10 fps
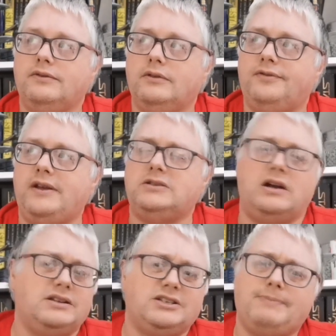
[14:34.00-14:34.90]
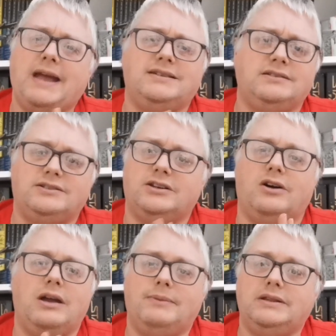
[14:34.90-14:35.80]
things like the space and the
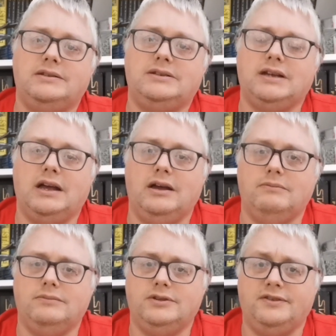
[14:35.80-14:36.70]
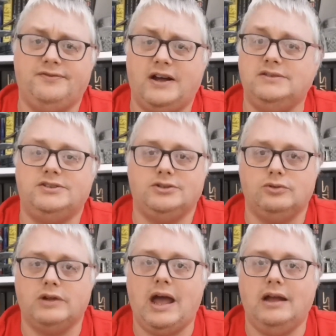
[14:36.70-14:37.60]
time and the funds and
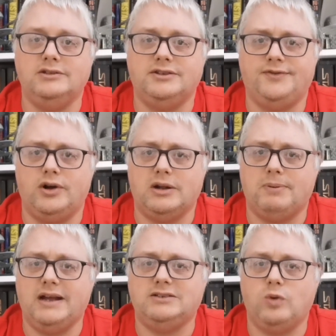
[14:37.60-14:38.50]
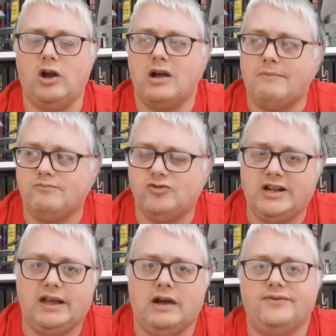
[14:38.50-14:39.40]
all that, and to find a place where I'm
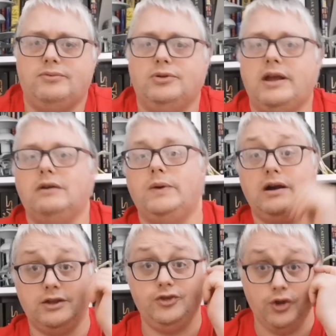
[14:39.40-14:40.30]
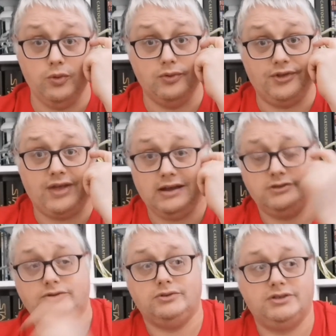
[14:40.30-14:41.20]
really comfortable now, where I can do all of that
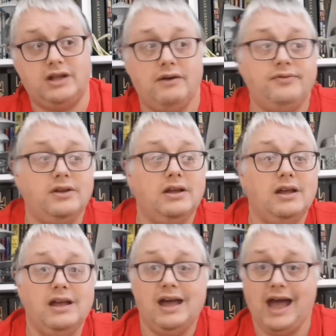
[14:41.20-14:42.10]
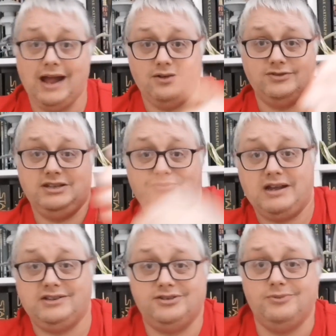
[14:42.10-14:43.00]
sort of stuff, and obviously
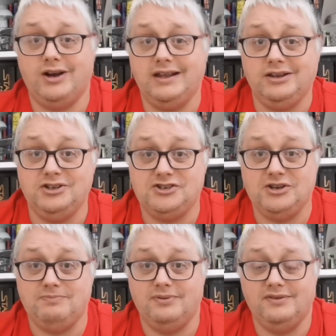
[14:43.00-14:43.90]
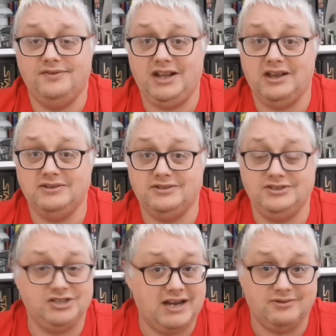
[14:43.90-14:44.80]
bring it to my YouTube videos
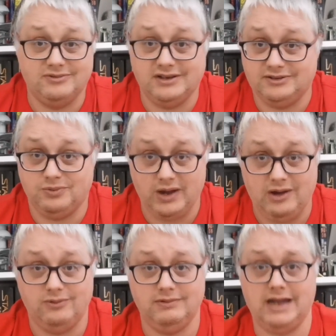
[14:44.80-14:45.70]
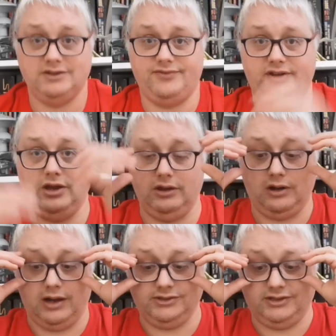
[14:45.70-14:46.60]
and channel as well, and for you
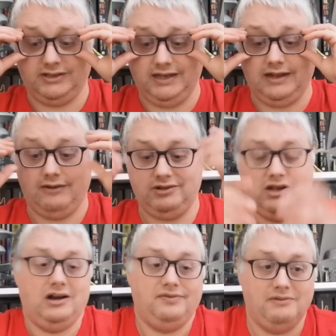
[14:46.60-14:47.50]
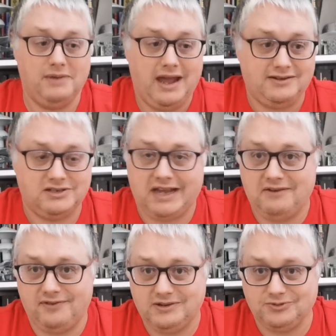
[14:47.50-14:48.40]
guys to sit there and laugh at me as I
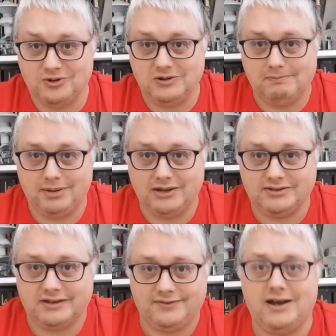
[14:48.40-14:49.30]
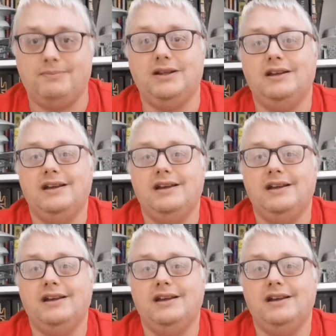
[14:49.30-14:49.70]
get things wrong and blow stuff up.